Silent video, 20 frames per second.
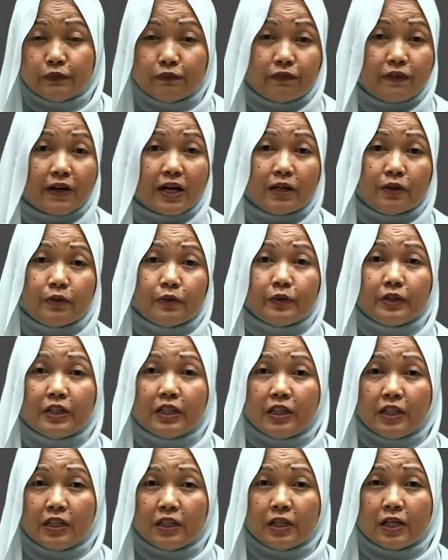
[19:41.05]
found
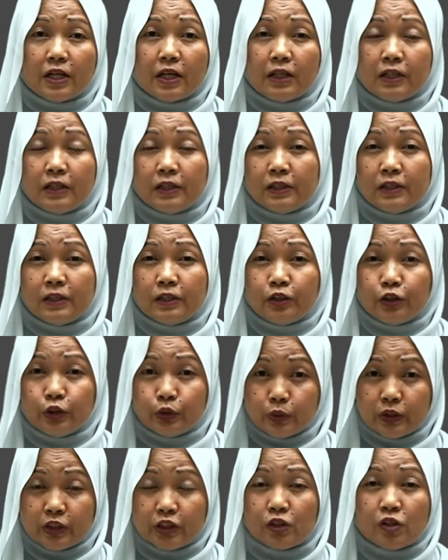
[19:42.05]
in uh,
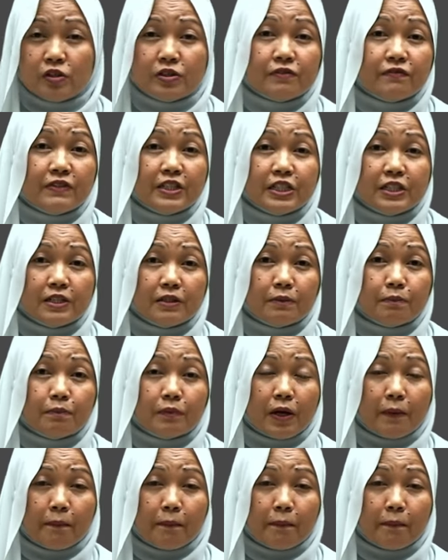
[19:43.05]
doing conservation